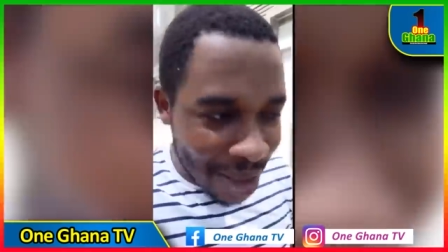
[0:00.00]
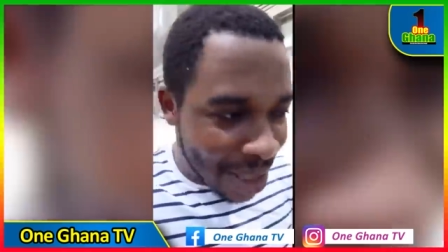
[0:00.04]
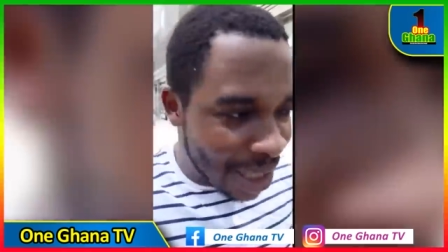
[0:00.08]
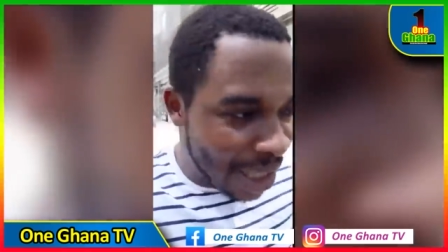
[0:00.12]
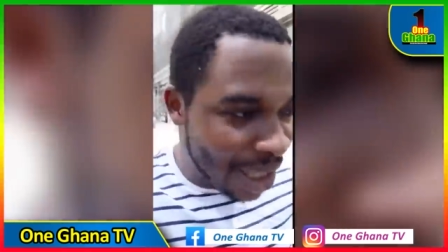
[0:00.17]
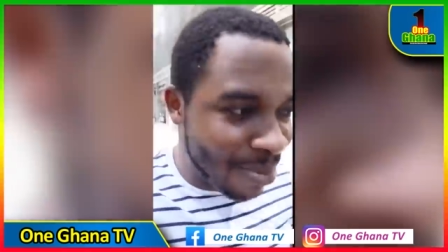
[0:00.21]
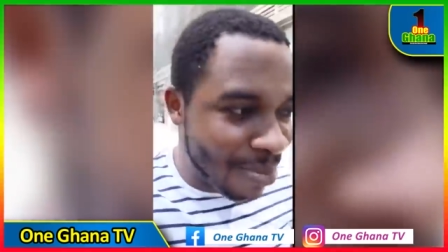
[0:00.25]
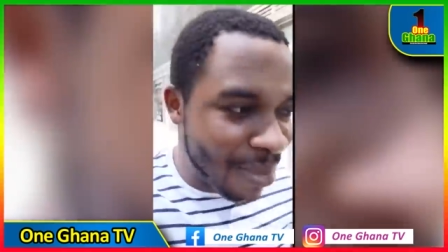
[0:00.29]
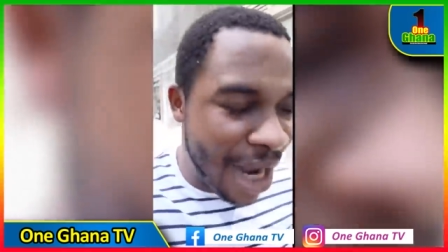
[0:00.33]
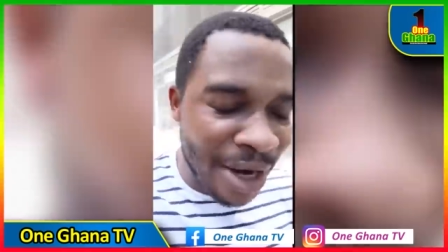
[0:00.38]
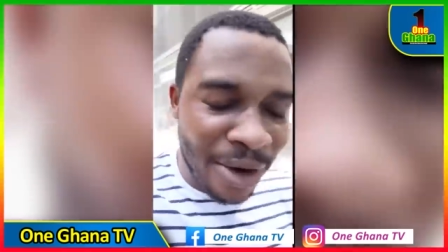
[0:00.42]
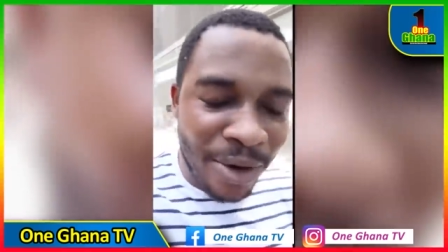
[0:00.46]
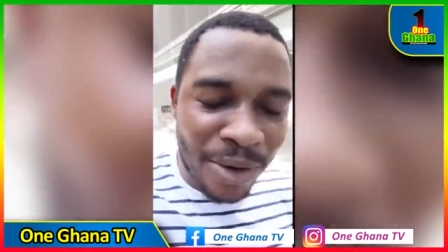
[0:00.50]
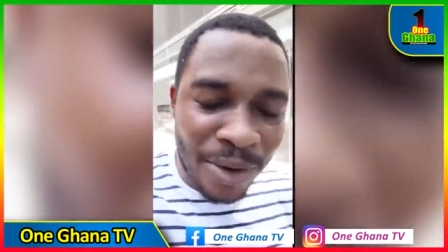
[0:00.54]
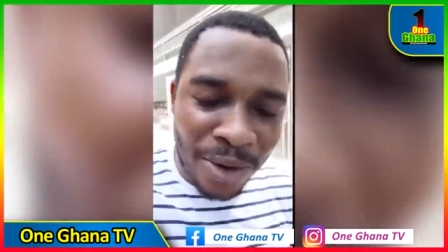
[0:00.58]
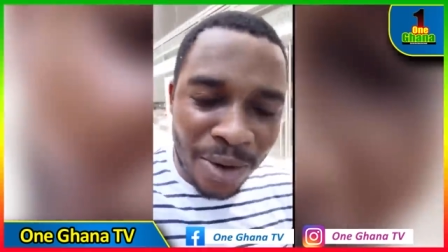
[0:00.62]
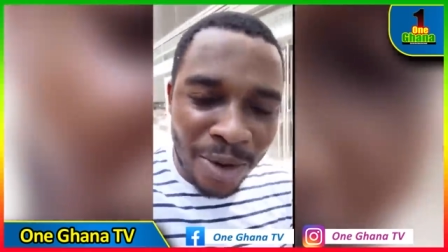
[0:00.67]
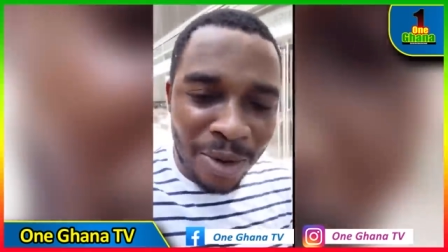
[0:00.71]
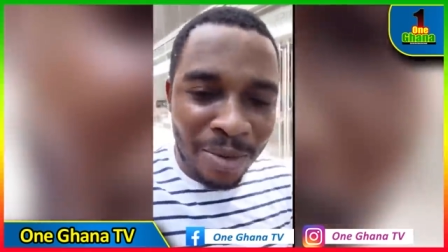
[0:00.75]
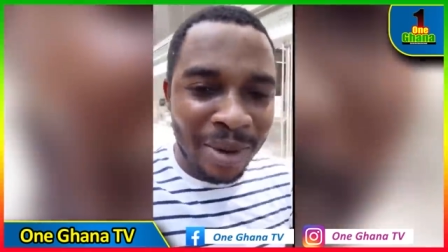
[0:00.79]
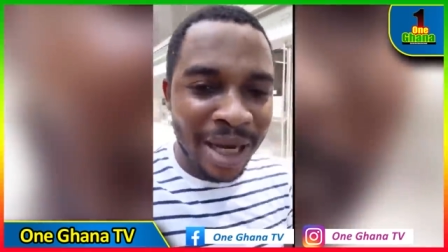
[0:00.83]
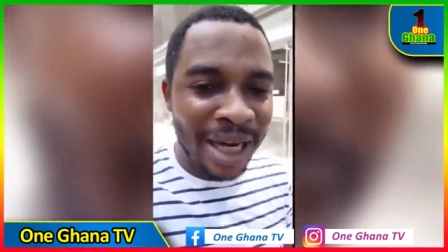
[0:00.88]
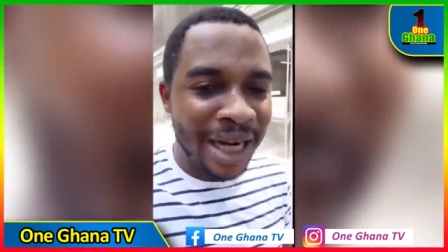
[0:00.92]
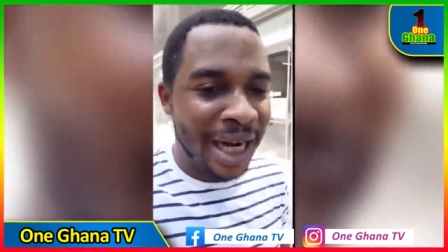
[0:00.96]
in my
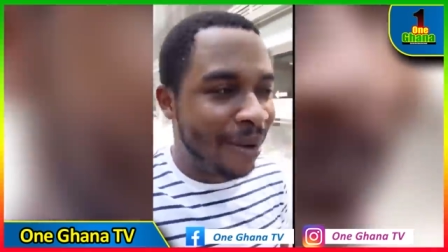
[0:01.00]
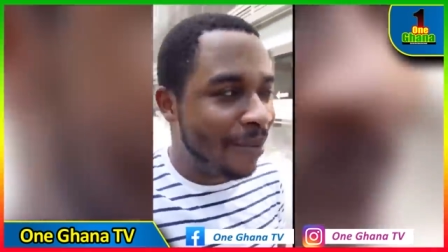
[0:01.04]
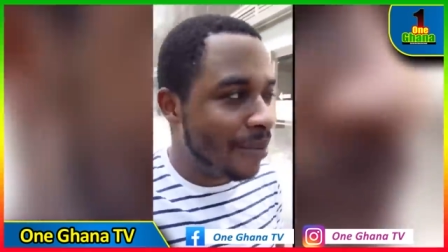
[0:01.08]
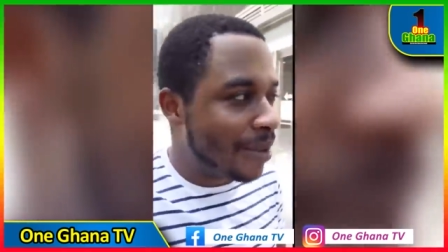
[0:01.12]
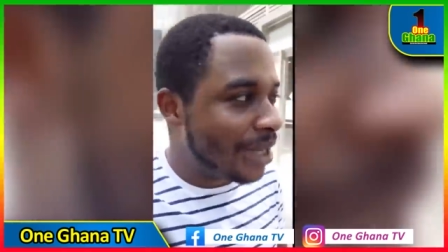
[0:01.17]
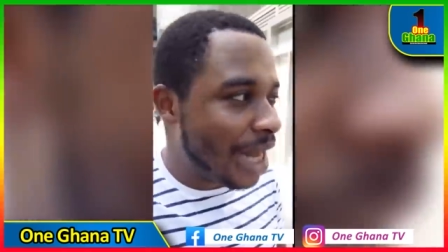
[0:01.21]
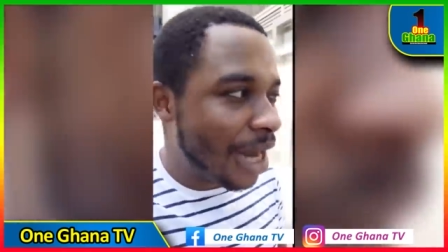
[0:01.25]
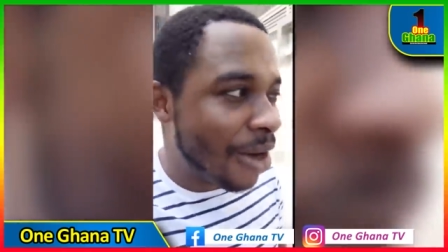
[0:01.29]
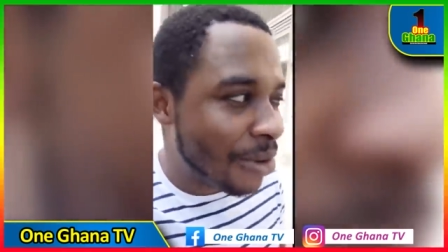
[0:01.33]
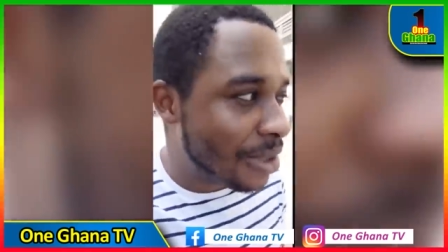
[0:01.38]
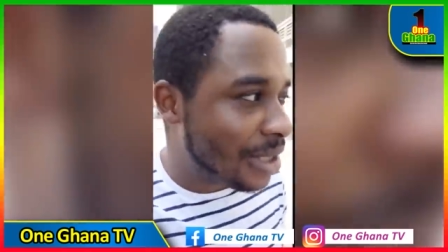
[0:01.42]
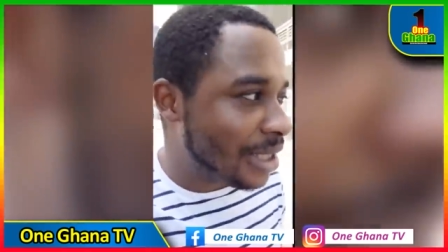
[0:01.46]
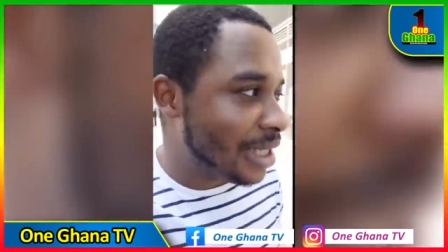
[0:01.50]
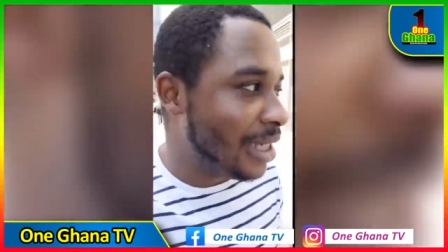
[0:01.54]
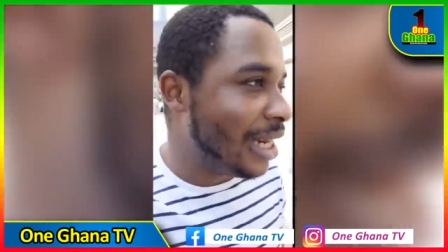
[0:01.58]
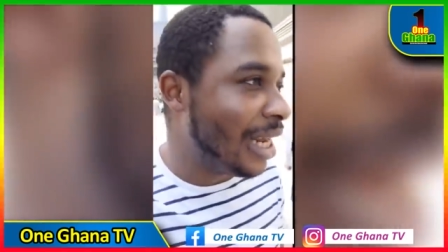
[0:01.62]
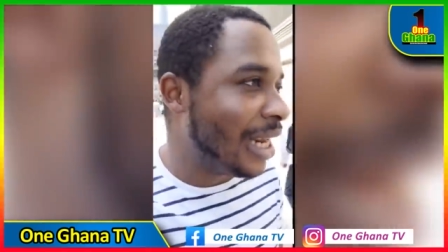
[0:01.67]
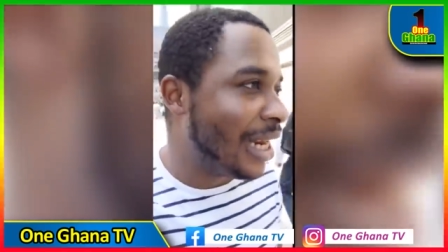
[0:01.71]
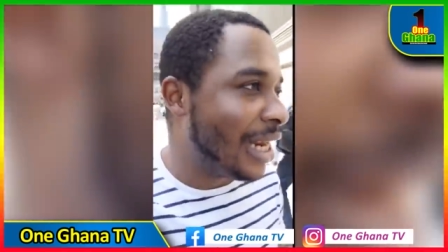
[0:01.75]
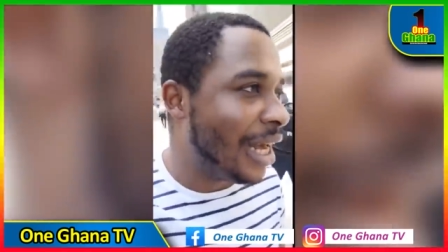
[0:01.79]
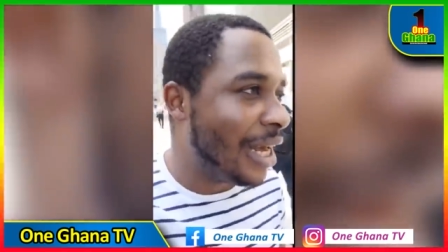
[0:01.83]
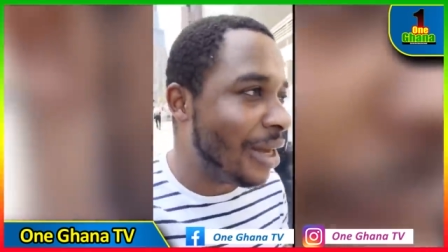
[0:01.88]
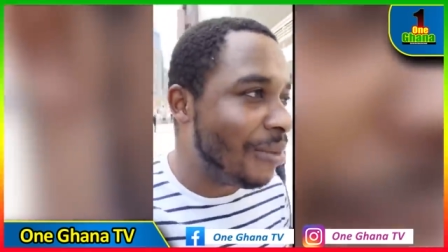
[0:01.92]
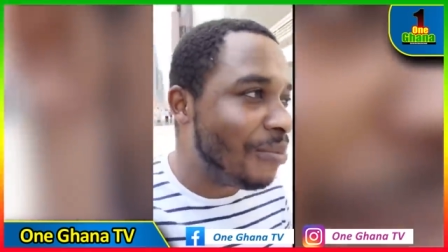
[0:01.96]
room and I'm counting
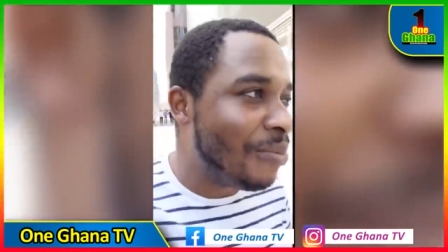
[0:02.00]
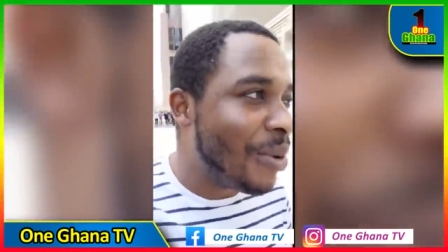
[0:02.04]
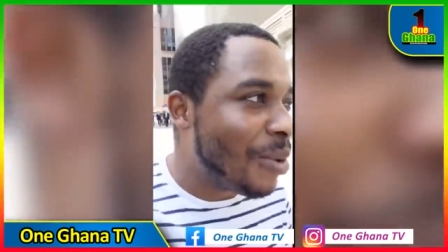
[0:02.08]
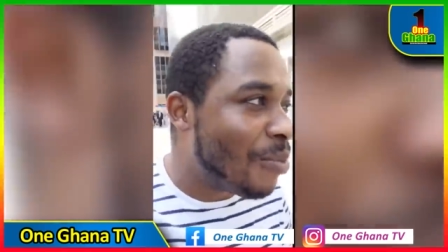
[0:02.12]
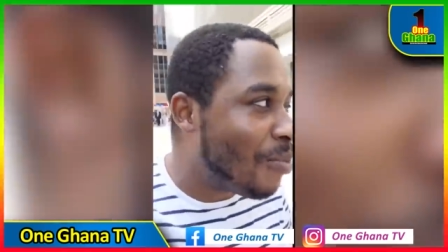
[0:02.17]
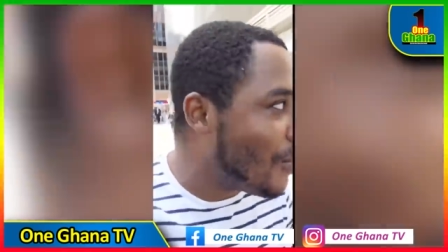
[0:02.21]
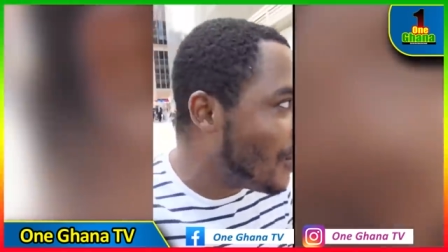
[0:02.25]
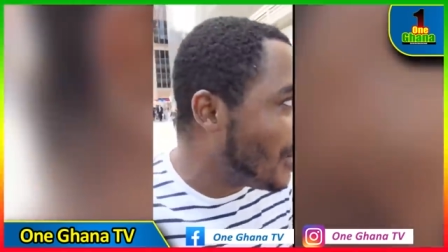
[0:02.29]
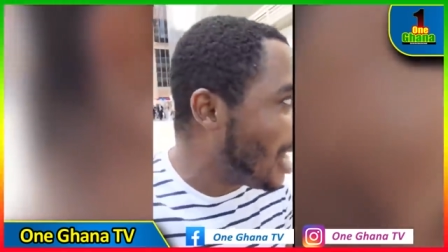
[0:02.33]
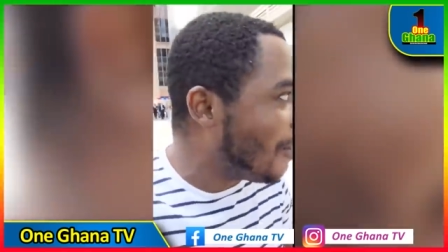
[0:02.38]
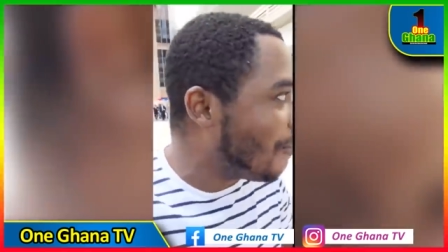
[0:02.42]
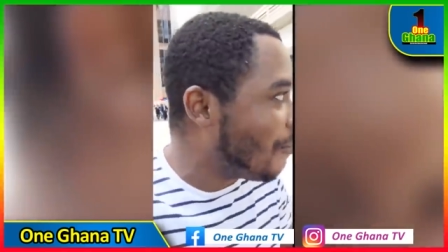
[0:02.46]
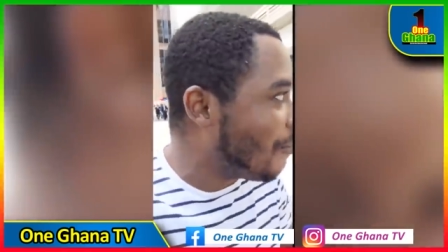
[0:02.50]
and people have